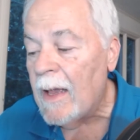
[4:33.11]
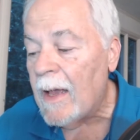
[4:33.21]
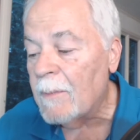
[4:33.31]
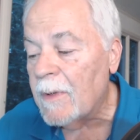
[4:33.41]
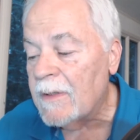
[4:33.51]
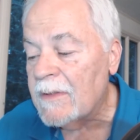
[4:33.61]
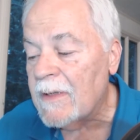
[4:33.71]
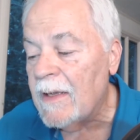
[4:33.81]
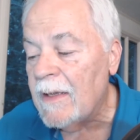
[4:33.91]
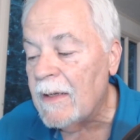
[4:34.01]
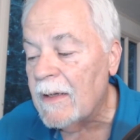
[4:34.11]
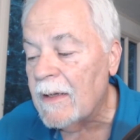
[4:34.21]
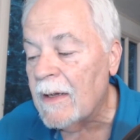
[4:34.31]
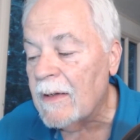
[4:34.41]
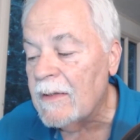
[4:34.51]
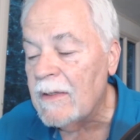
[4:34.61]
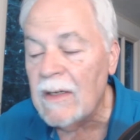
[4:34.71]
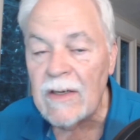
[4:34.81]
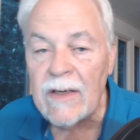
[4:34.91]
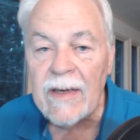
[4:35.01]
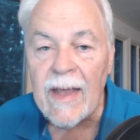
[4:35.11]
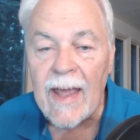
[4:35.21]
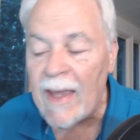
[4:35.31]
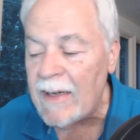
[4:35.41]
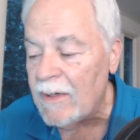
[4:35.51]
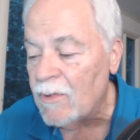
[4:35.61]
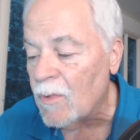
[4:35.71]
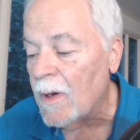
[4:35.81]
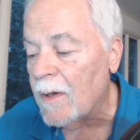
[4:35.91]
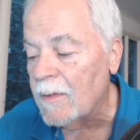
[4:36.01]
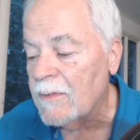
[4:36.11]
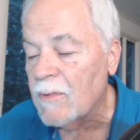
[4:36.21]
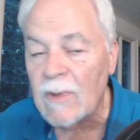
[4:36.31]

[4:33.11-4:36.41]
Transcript: I'm going to say done adding drugs,